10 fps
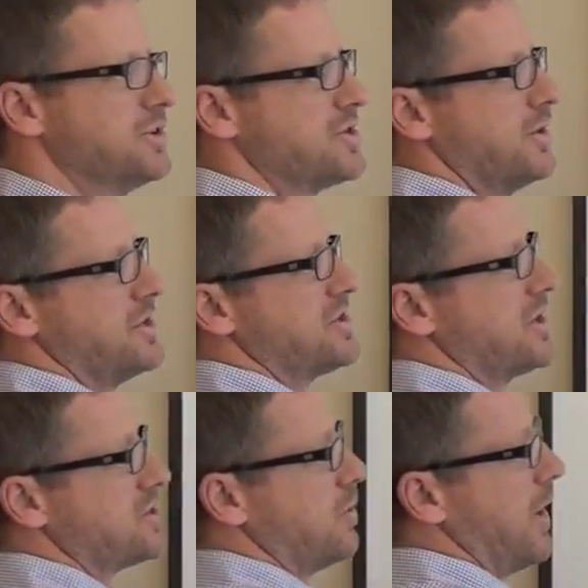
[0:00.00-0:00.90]
So these
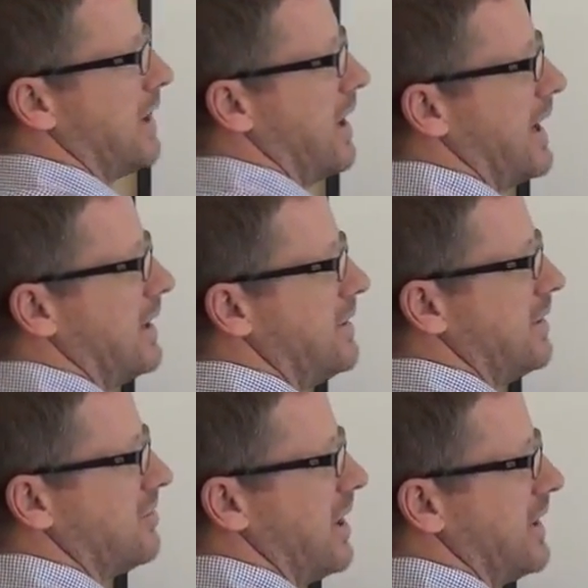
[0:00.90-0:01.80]
things are quite likely
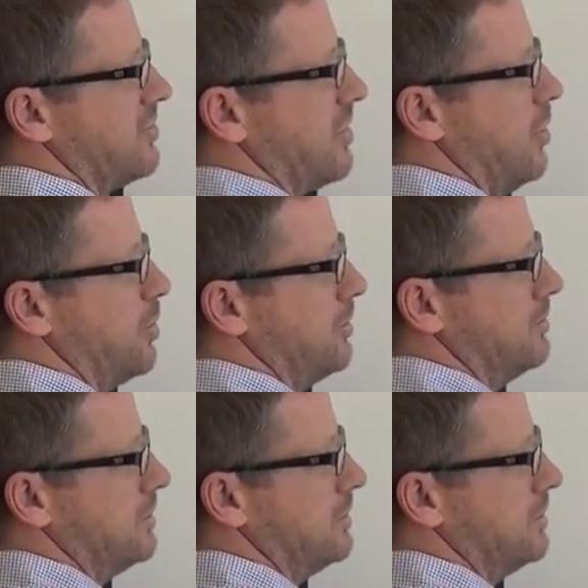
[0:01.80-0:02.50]
things like SOAP.